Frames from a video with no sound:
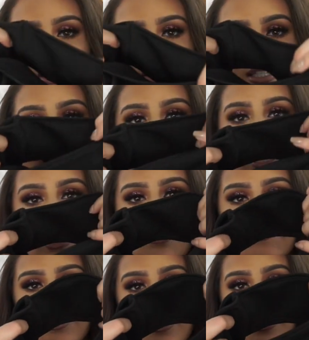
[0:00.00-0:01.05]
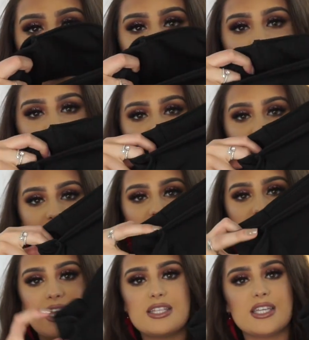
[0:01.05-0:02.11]
the sleeves are like
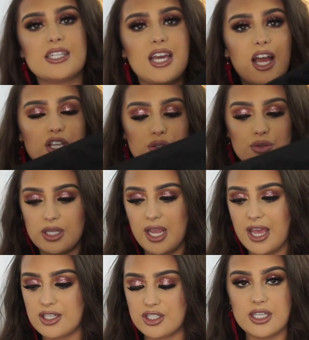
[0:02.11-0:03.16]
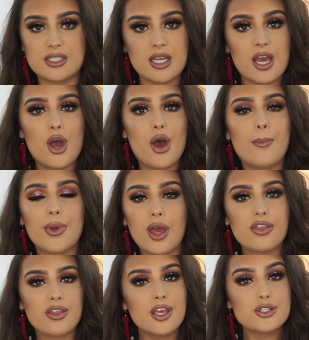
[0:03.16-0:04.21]
this, attached on the edges. But
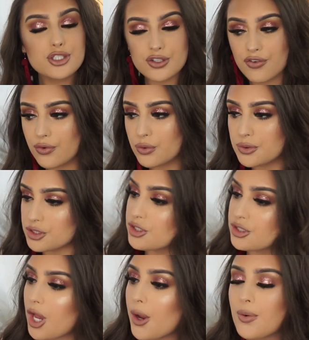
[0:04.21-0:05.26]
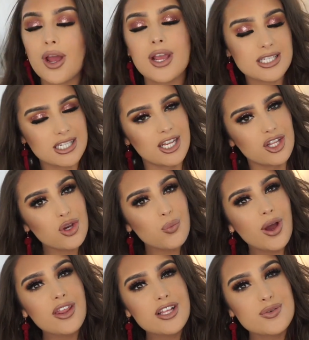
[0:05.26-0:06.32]
I think it just falls so nicely. And you can
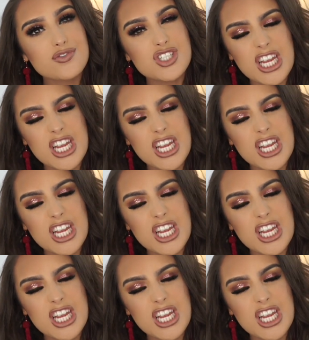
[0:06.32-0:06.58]
wear this with